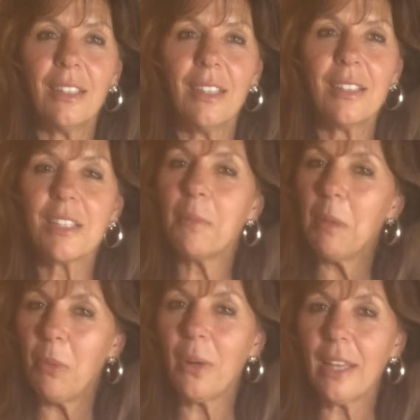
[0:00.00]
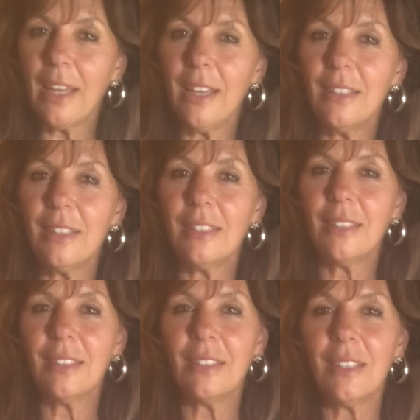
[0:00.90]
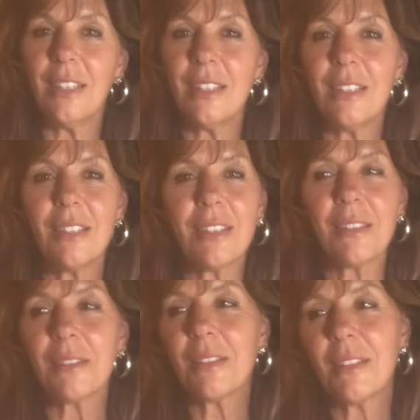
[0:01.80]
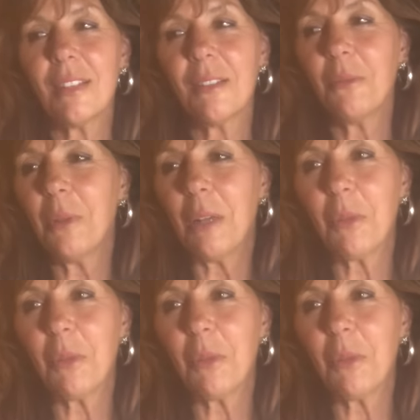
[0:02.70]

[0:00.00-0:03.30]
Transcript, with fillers: is to be born again, is when